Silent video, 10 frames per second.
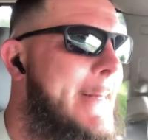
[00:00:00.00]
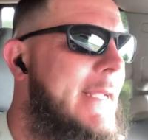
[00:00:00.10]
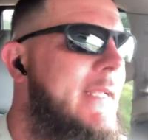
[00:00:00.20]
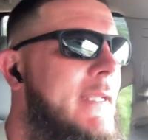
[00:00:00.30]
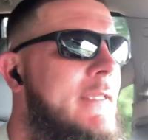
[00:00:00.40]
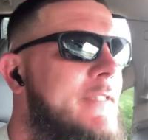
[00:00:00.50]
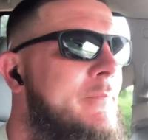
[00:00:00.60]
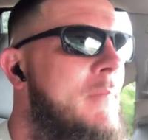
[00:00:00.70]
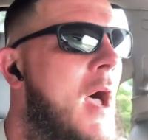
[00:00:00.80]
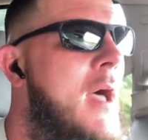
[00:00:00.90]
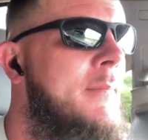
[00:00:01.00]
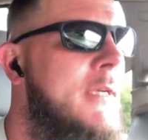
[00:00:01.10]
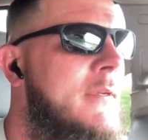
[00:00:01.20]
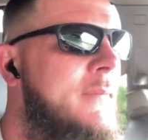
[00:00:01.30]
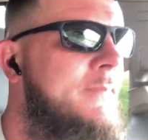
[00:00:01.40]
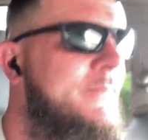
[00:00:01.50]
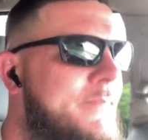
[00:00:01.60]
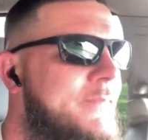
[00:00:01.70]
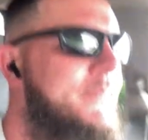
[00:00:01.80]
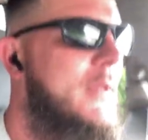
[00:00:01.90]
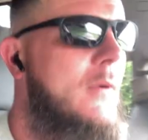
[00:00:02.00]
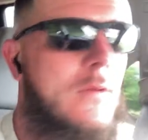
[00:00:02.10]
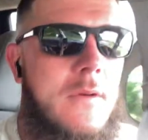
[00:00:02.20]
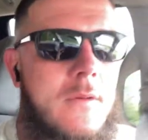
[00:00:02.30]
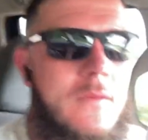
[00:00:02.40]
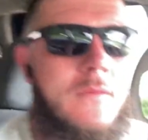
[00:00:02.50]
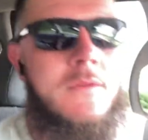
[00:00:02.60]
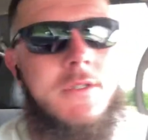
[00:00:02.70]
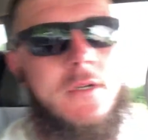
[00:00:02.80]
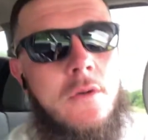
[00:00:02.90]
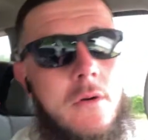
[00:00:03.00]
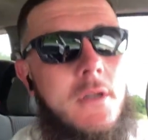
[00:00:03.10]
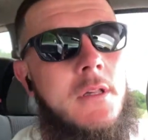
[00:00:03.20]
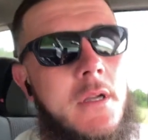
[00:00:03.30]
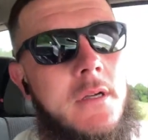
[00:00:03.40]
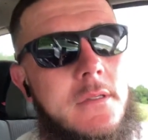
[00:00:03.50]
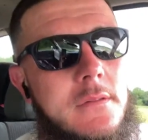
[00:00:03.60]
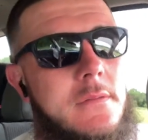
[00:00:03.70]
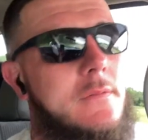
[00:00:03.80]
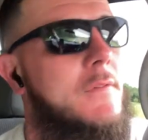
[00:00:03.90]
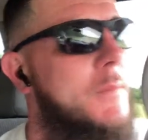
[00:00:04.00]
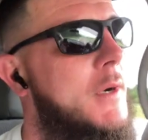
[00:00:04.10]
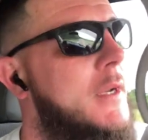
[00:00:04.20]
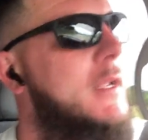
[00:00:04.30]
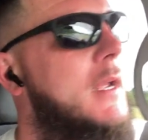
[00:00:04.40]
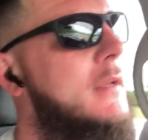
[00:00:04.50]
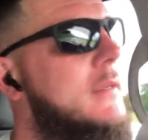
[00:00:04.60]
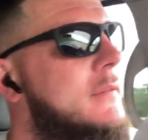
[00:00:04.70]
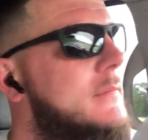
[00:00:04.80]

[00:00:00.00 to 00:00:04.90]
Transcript: His mama was a court clerk for Burnett County.